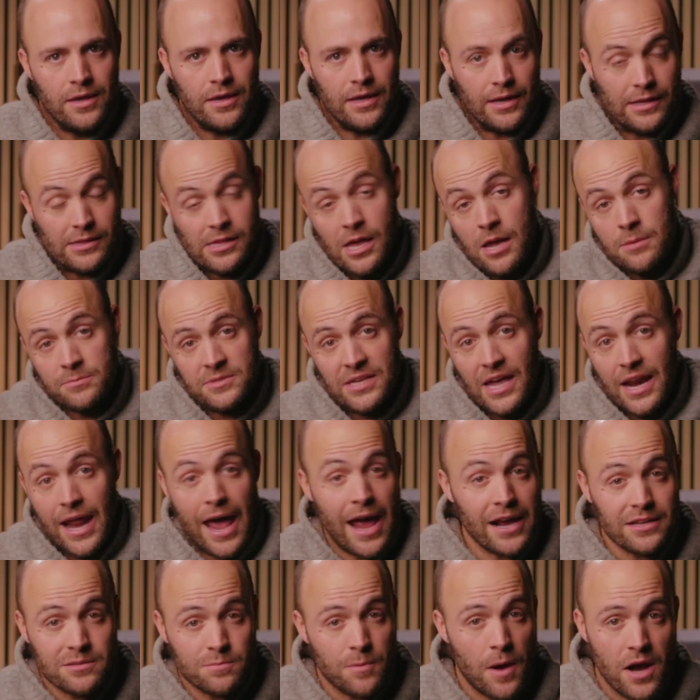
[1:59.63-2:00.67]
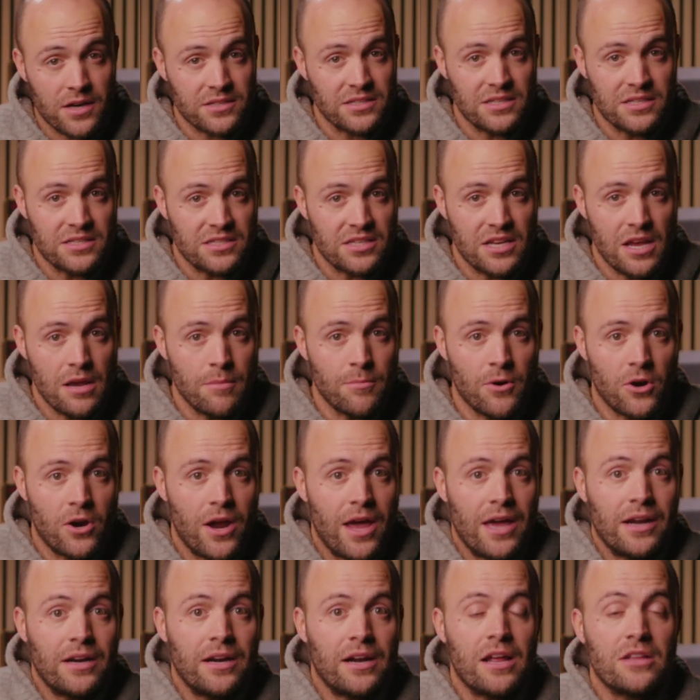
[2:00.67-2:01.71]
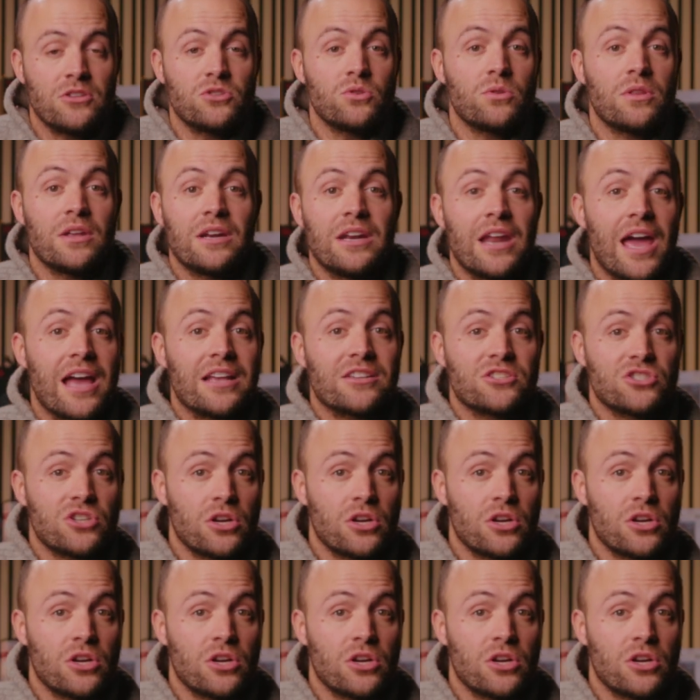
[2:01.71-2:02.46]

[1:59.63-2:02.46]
He claims that Xbox and Steam are heading into the next